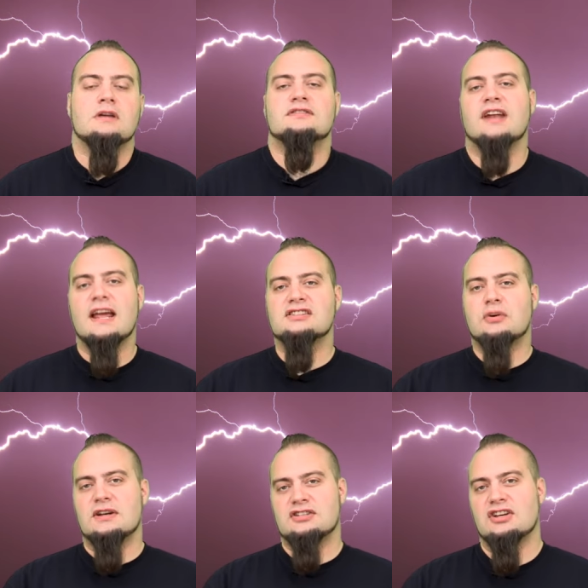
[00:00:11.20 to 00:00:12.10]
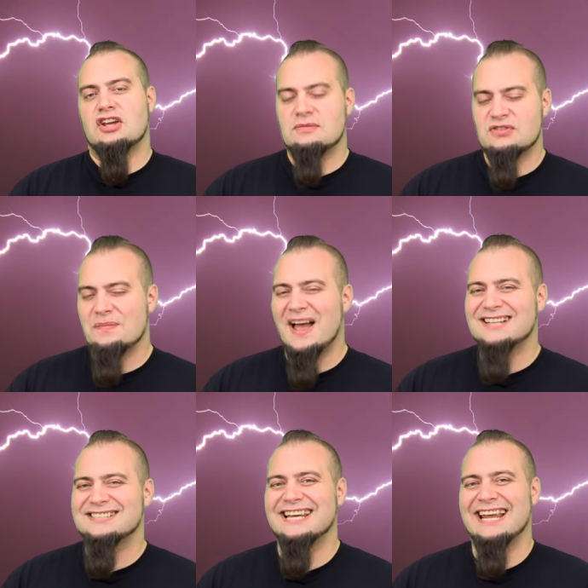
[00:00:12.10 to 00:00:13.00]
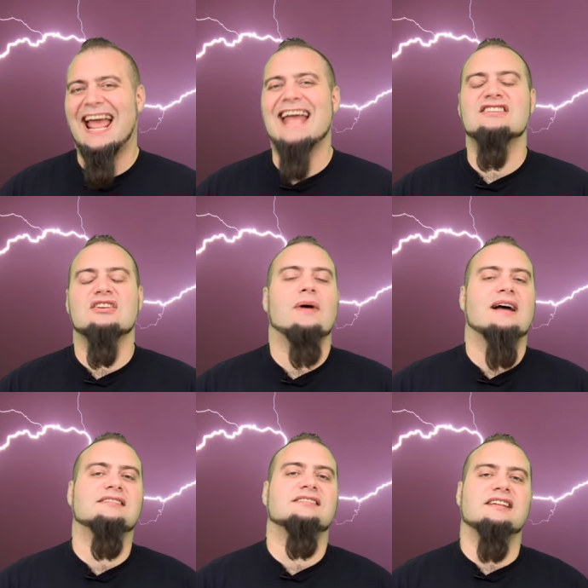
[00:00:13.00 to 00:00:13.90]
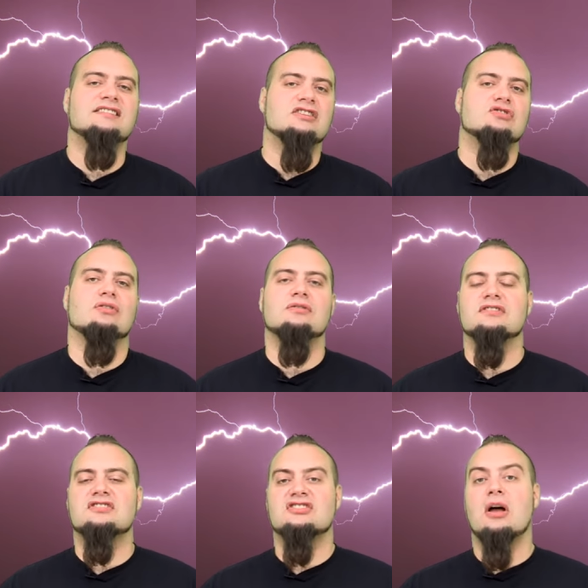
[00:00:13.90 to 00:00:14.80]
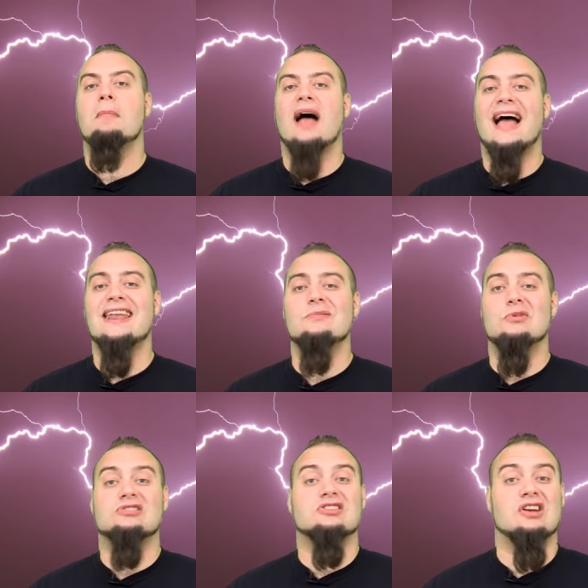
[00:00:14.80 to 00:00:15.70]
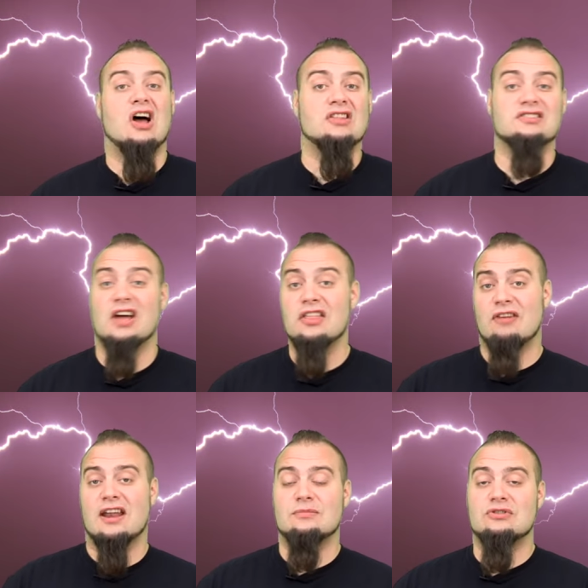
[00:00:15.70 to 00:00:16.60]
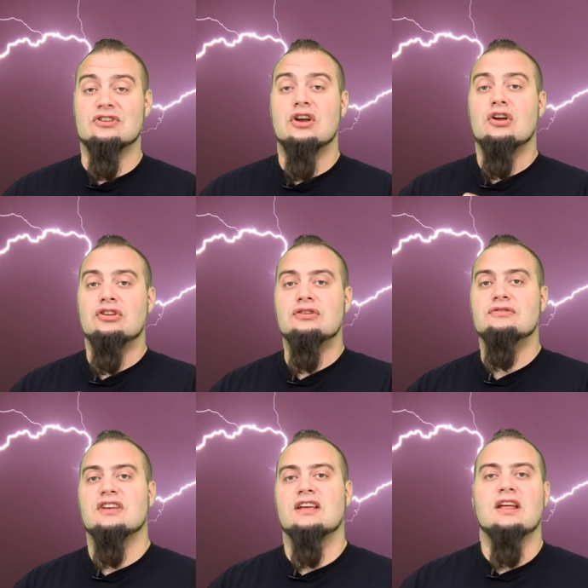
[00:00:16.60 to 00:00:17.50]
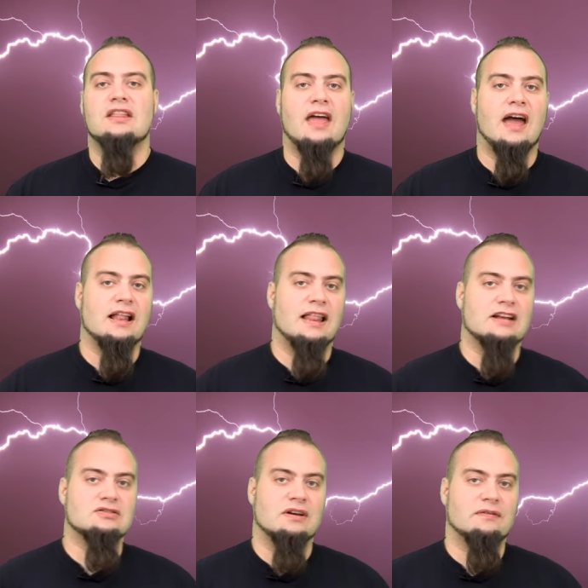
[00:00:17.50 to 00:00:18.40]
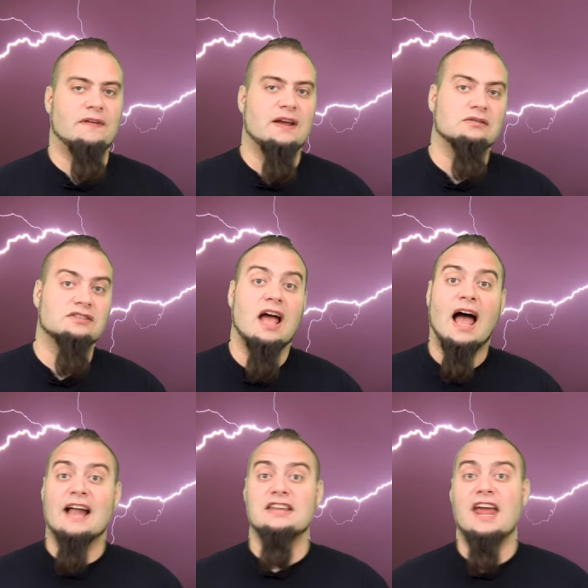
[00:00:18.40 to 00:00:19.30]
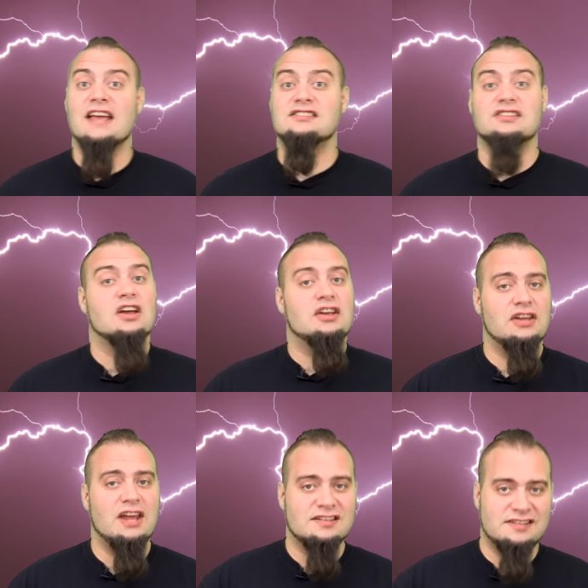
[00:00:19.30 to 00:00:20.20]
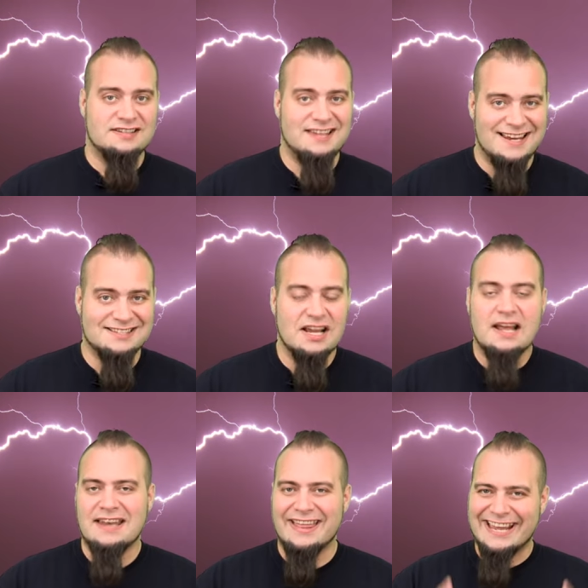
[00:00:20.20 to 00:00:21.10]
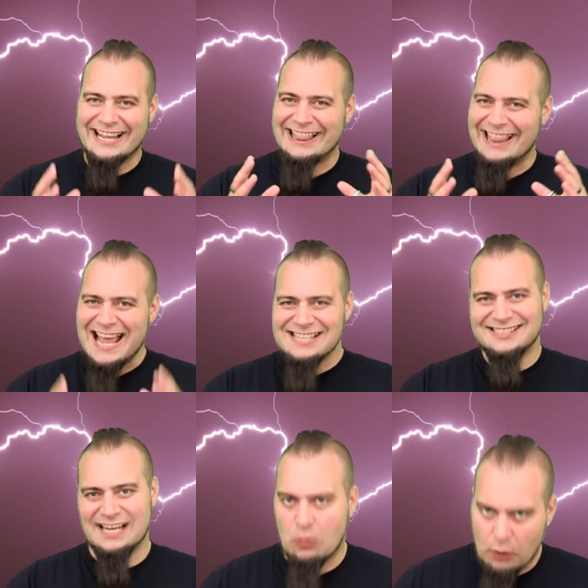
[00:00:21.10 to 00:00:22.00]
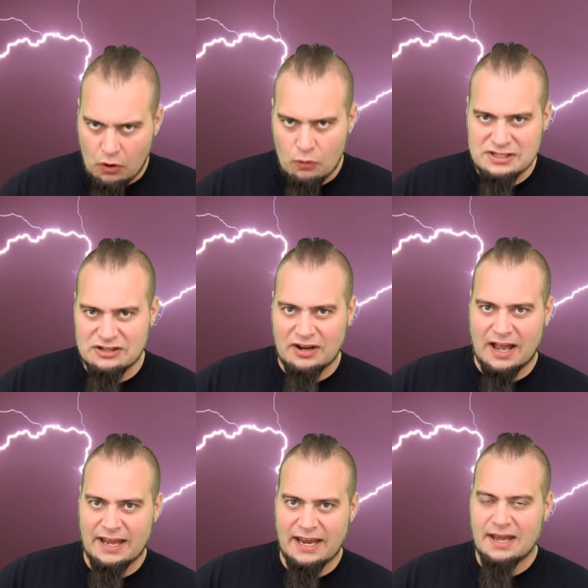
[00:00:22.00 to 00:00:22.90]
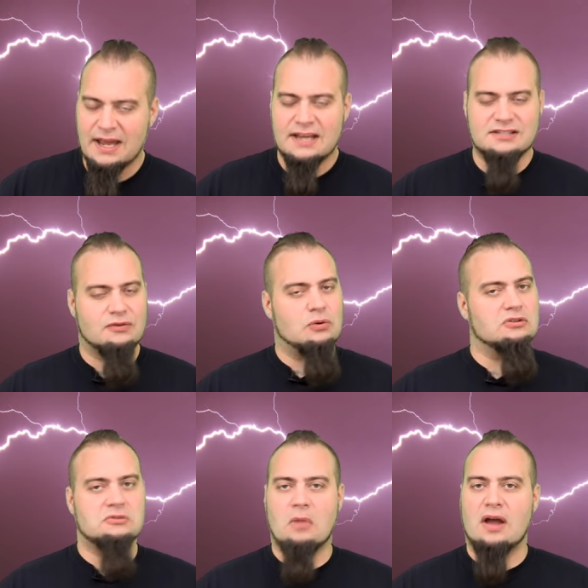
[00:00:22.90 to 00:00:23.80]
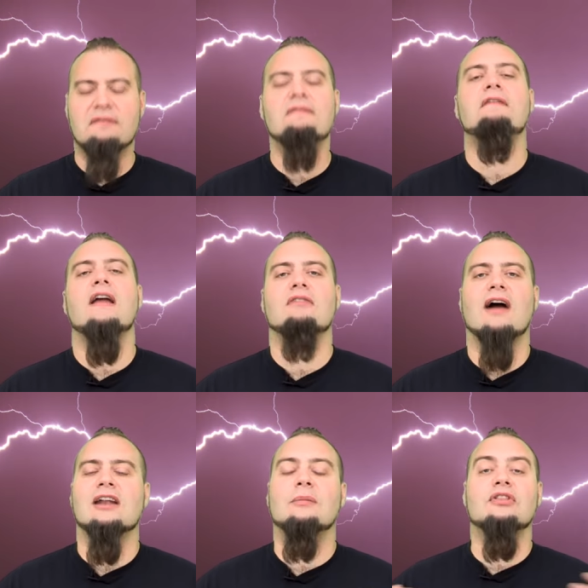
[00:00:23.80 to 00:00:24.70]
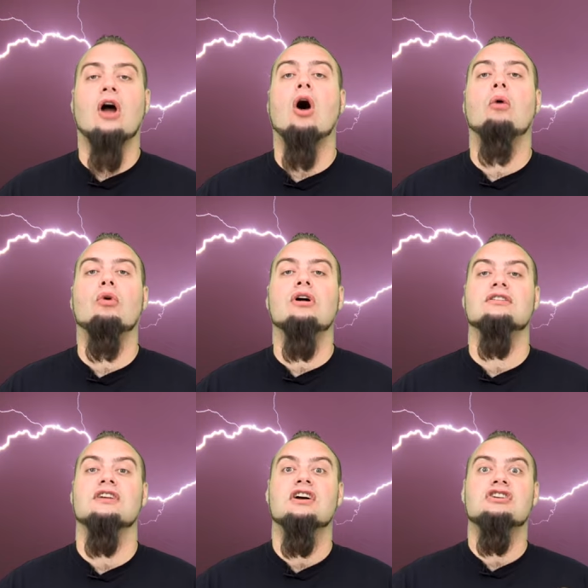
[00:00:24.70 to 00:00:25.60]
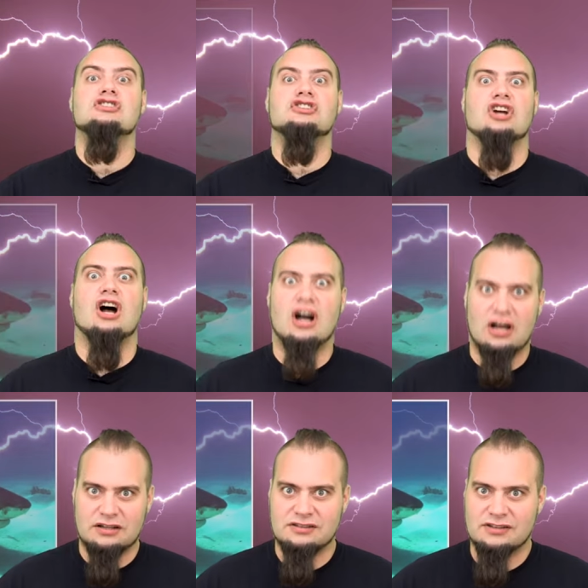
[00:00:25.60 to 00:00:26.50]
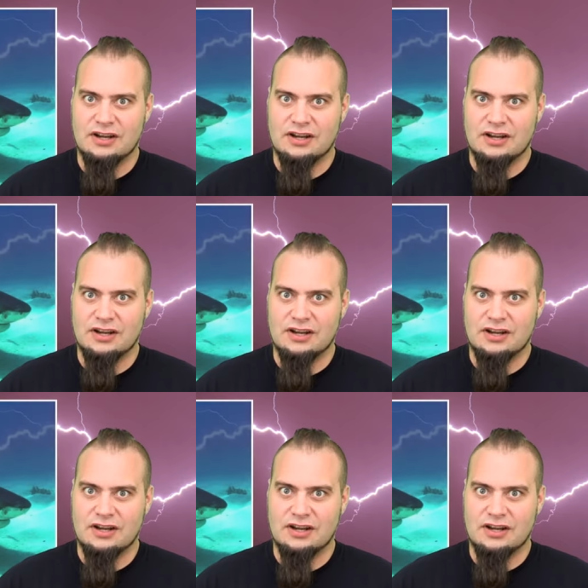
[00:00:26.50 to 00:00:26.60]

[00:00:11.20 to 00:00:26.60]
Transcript: Today's question comes from askingkate, who asks, is it true that some animals can hunt other animals using their electric field? And yes it is. Now the classic we always look at here is of course my favourite animal in the whole world, sharks,